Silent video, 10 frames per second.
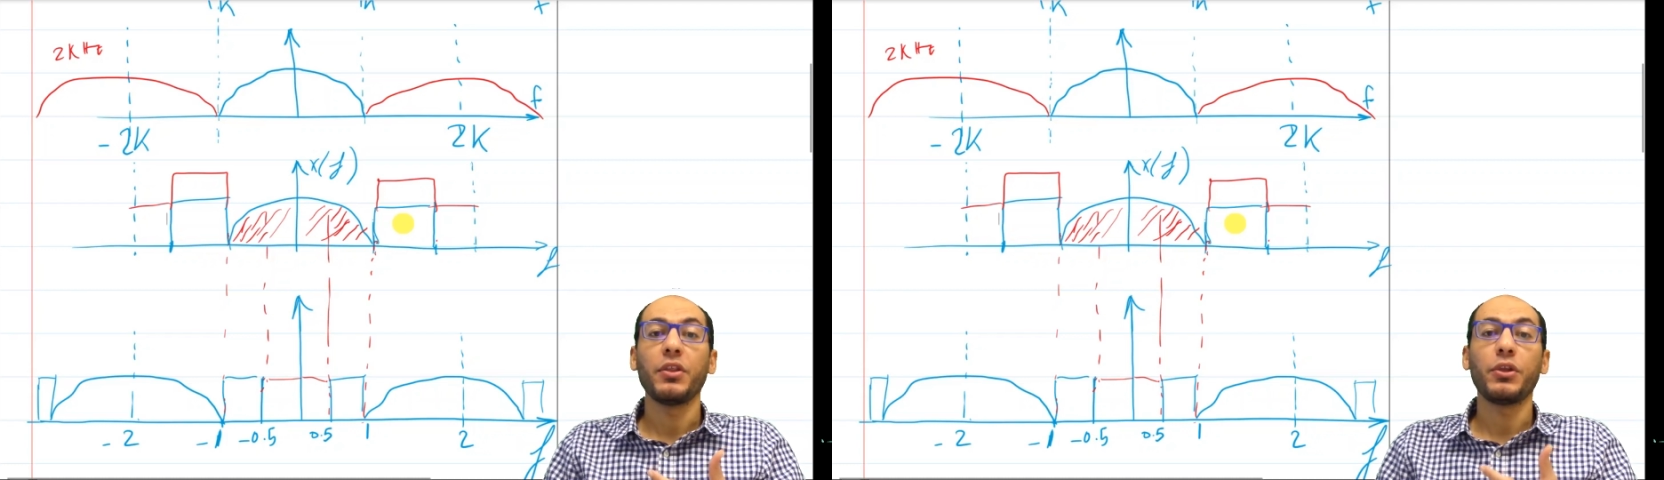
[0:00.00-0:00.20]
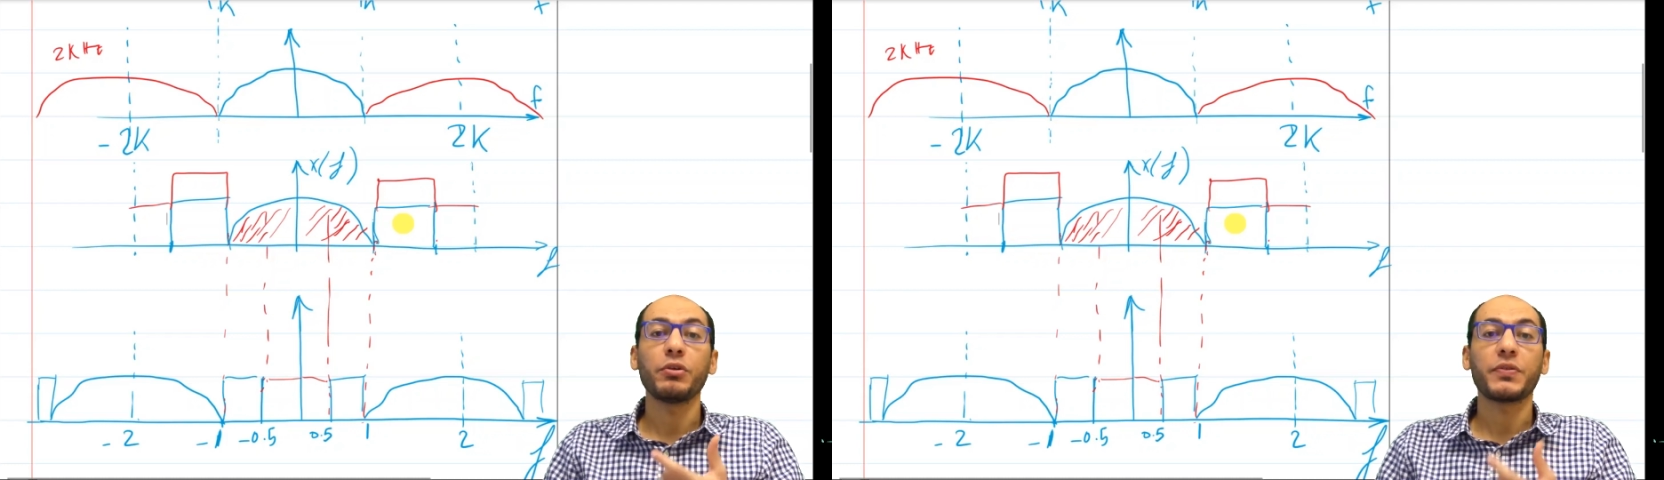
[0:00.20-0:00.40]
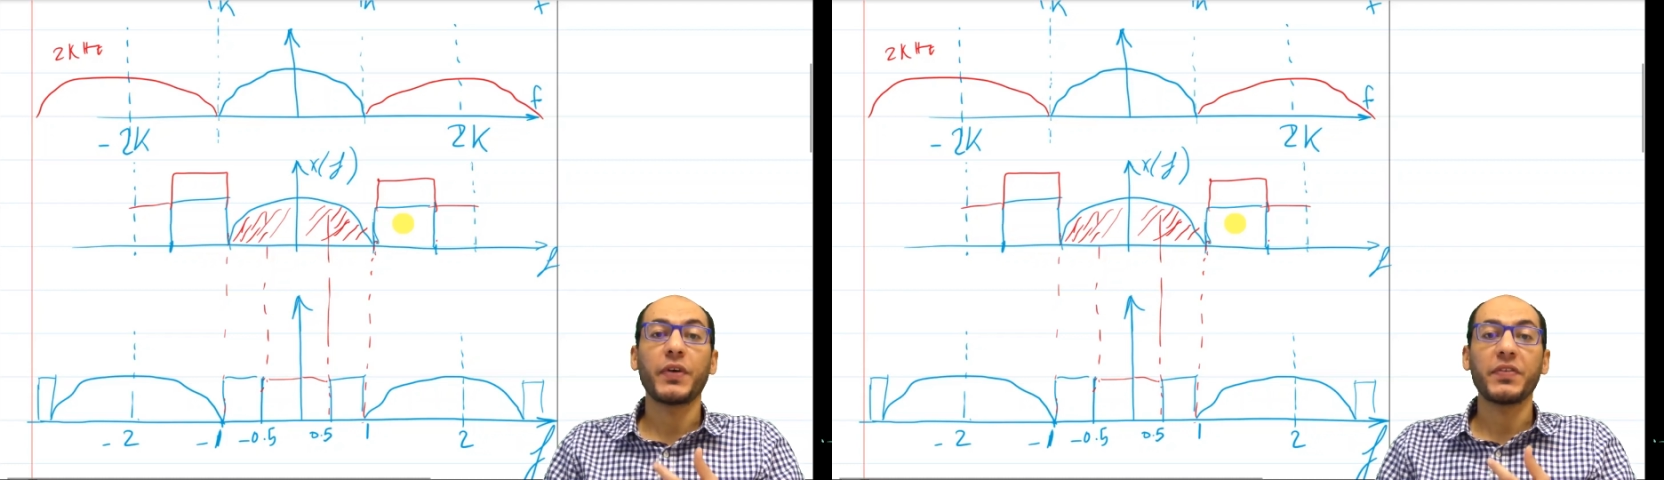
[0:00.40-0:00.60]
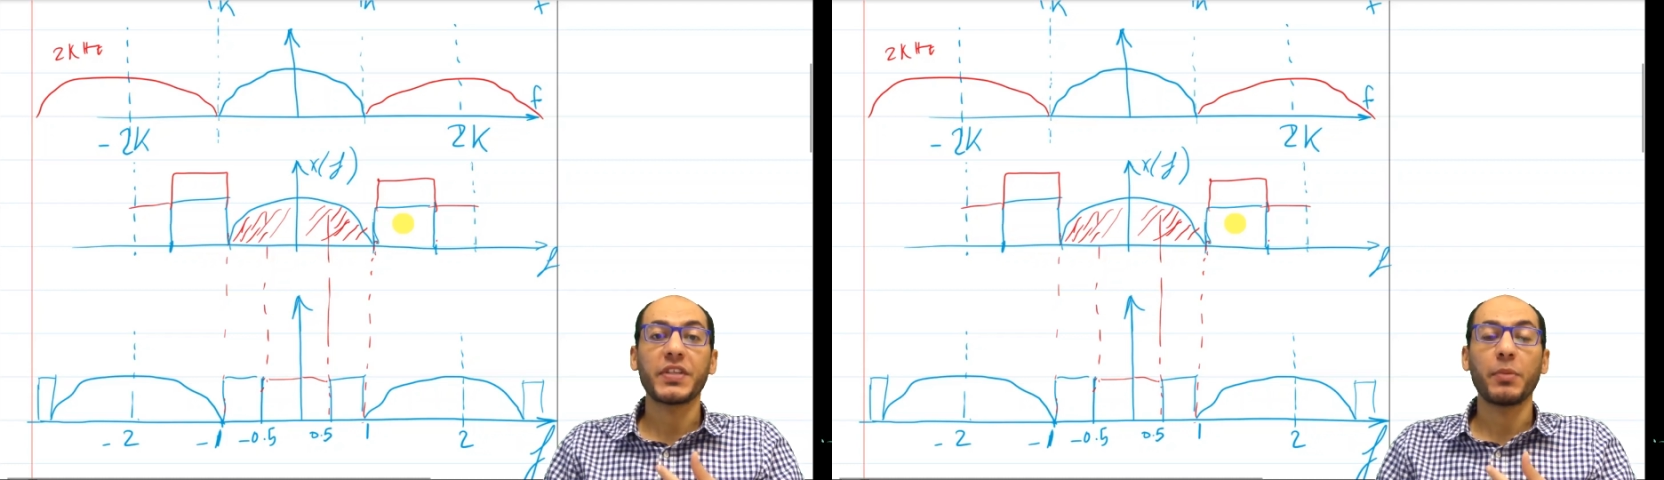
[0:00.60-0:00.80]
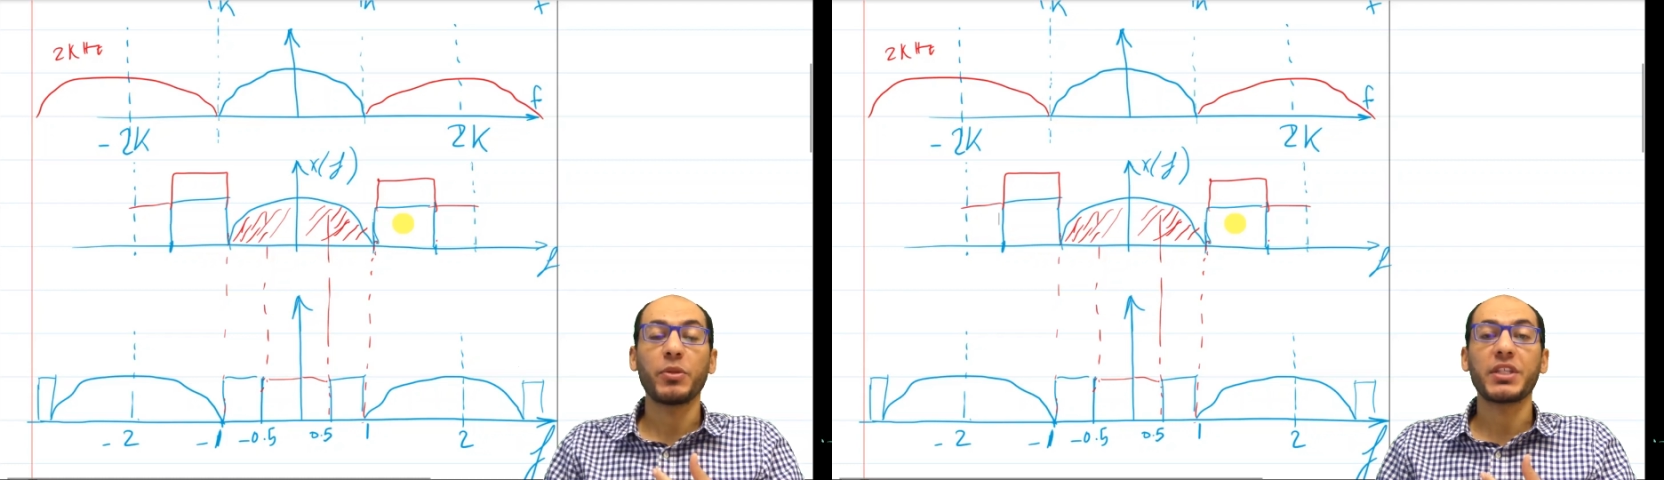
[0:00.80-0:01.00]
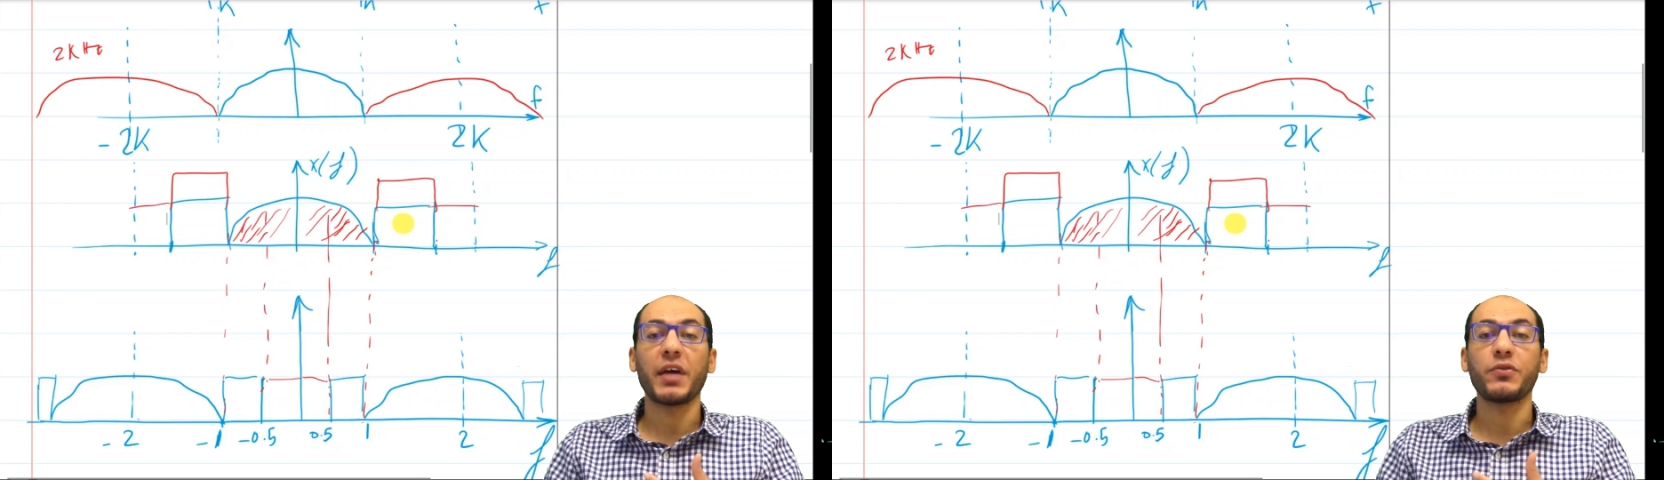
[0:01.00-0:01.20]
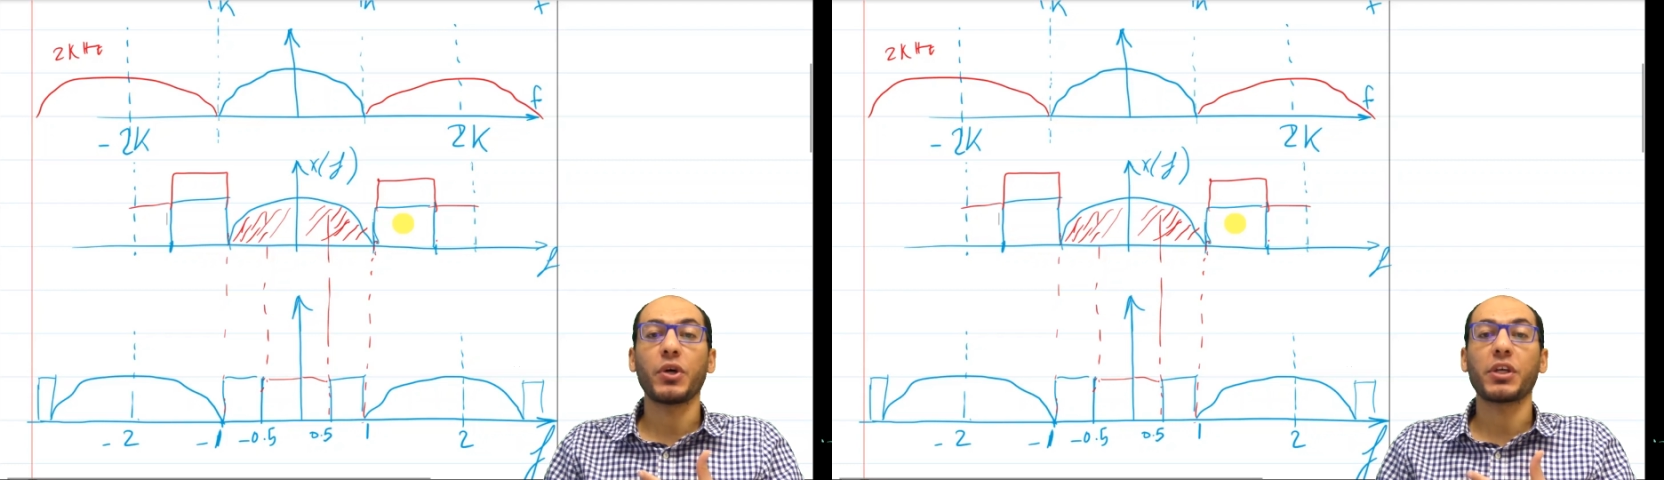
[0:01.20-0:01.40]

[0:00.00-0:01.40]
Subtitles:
those 5 samples have to